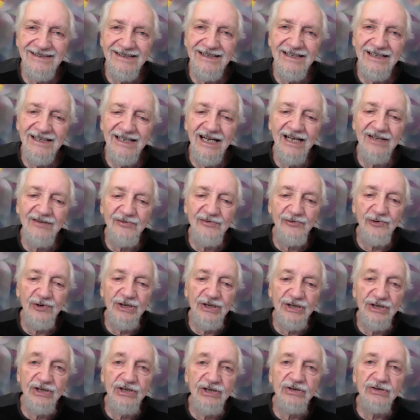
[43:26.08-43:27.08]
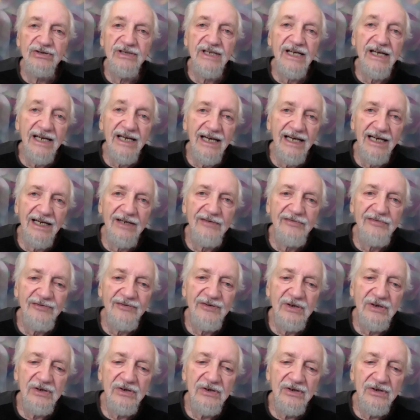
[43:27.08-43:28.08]
And for a year and a half,
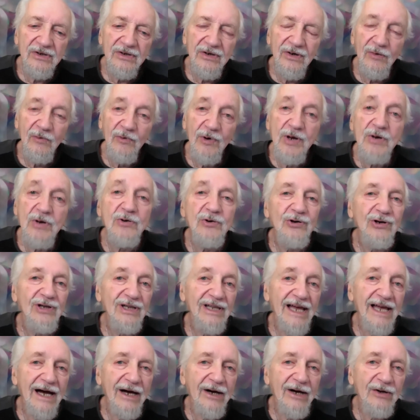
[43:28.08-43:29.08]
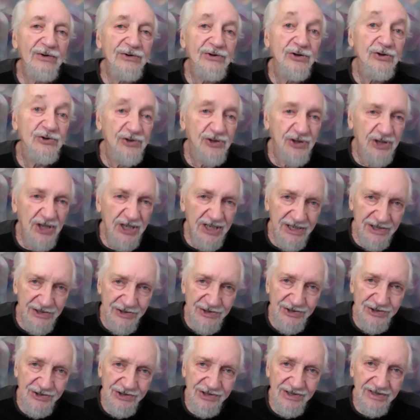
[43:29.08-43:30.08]
we were allowed to
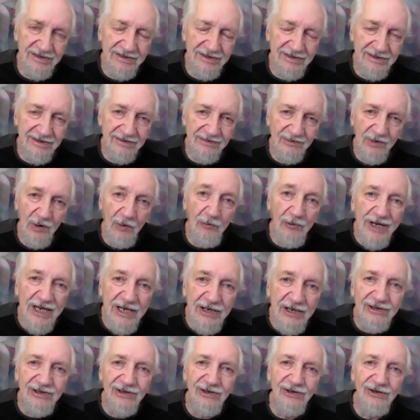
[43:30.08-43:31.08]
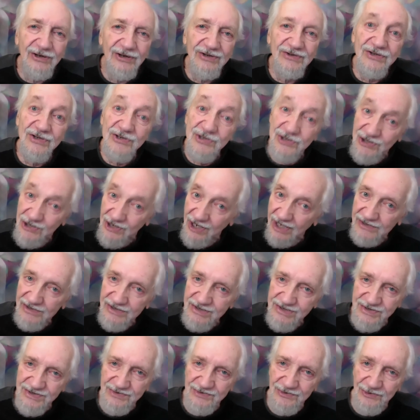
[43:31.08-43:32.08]
teach what we had learned in
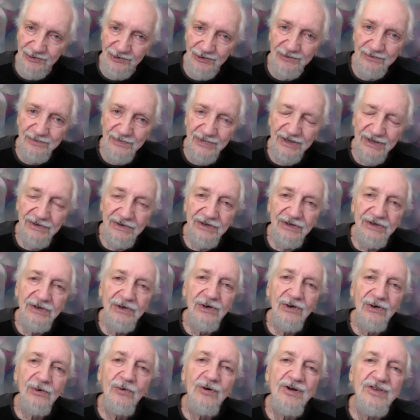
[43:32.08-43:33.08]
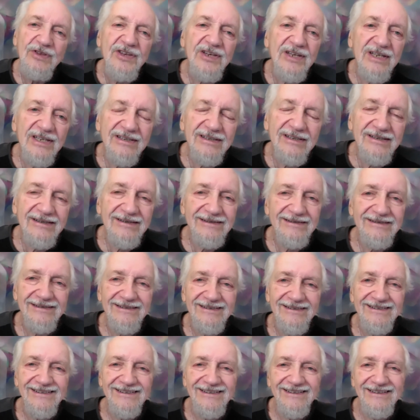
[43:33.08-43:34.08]
Charlie's group within
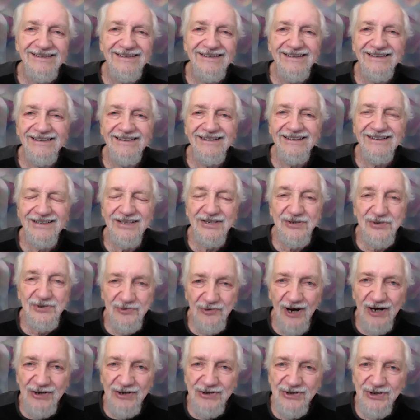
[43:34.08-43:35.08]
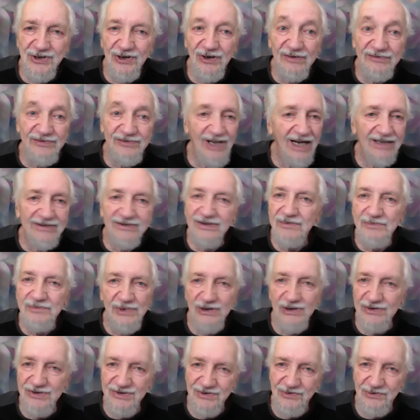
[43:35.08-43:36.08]
the structure of Dr.
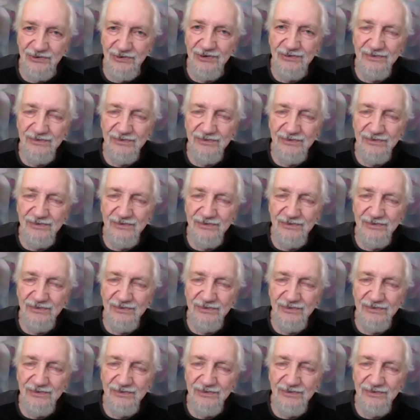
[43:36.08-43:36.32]
Mills' group.